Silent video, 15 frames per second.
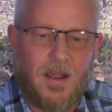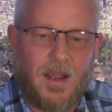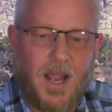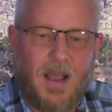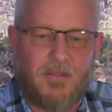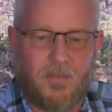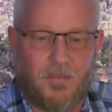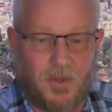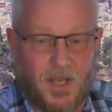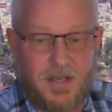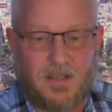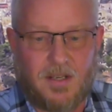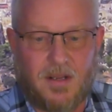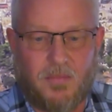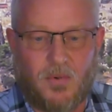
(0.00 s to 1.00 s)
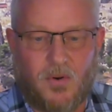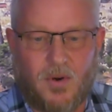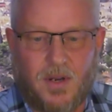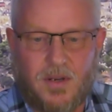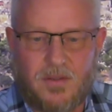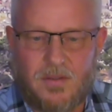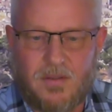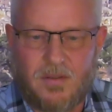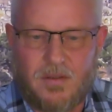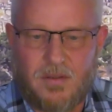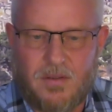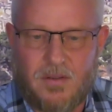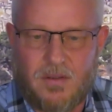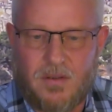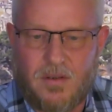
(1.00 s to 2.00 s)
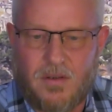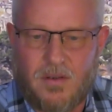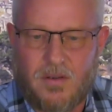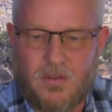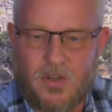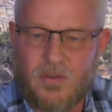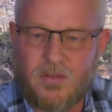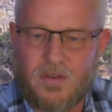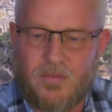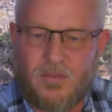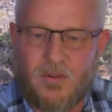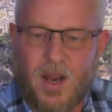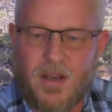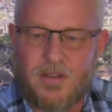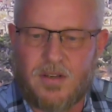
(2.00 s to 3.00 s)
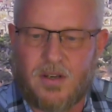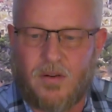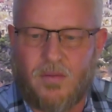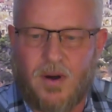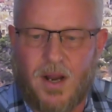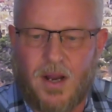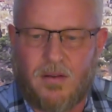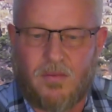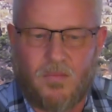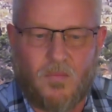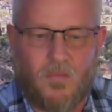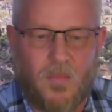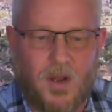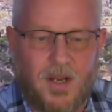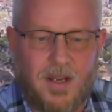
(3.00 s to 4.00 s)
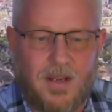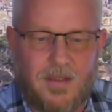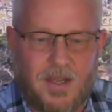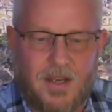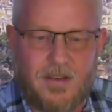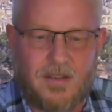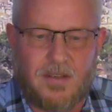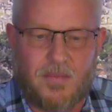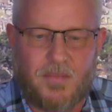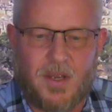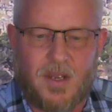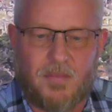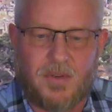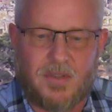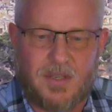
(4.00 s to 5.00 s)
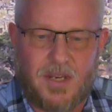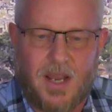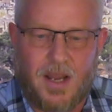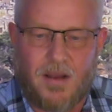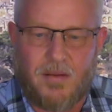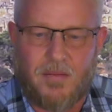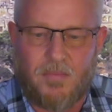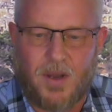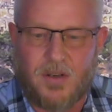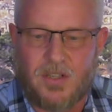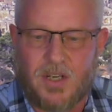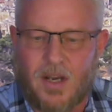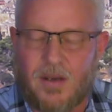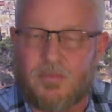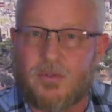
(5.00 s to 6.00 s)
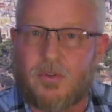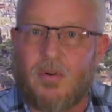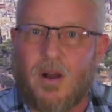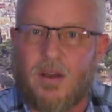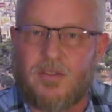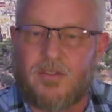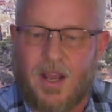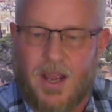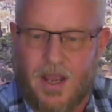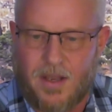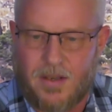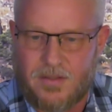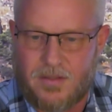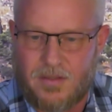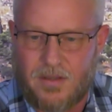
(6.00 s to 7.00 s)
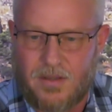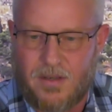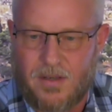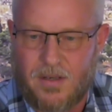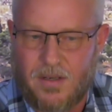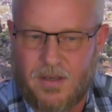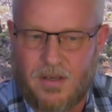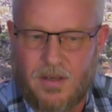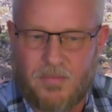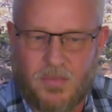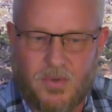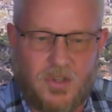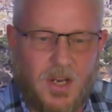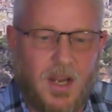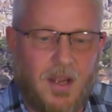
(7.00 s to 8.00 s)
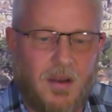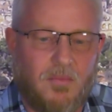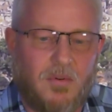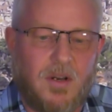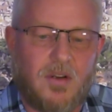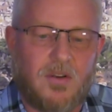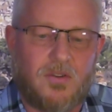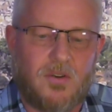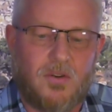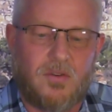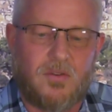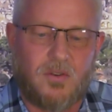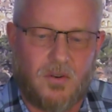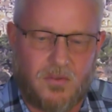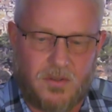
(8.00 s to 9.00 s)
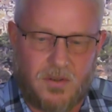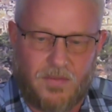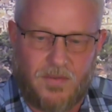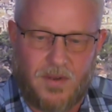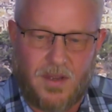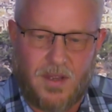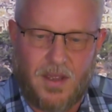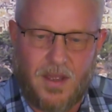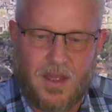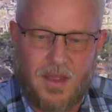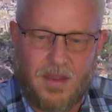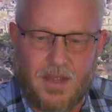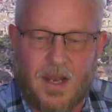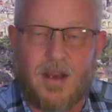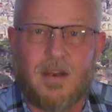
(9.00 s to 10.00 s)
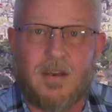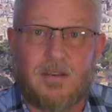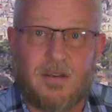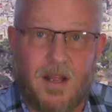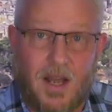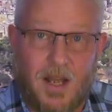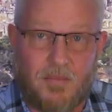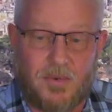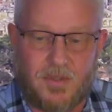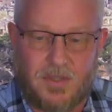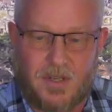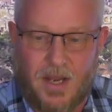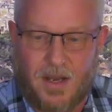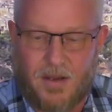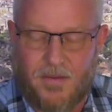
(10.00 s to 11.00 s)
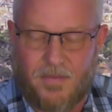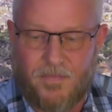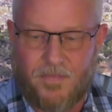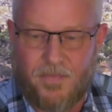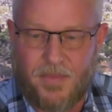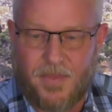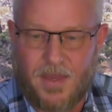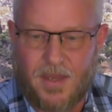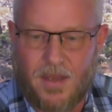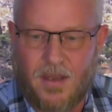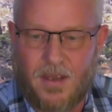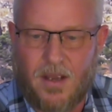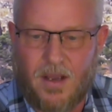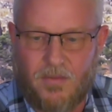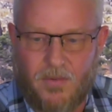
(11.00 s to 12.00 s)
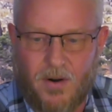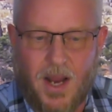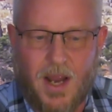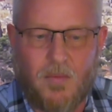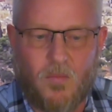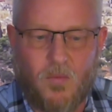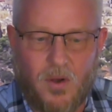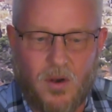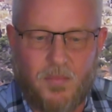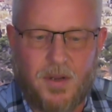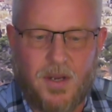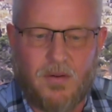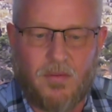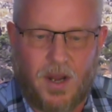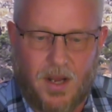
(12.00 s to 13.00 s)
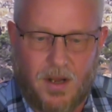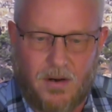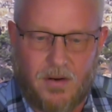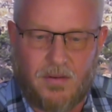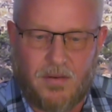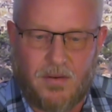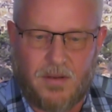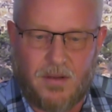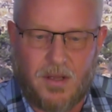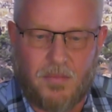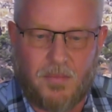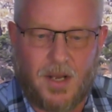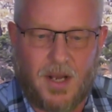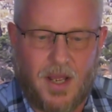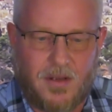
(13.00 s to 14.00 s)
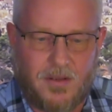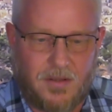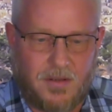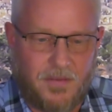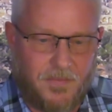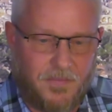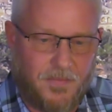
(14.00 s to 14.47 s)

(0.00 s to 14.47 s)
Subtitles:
After blessing the boys, Joseph tries to correct what he thinks to be a mistake by Jacob's crossed hands. But Jacob reassures Joseph that it is not a mistake. Ephraim will be greater than Manasseh.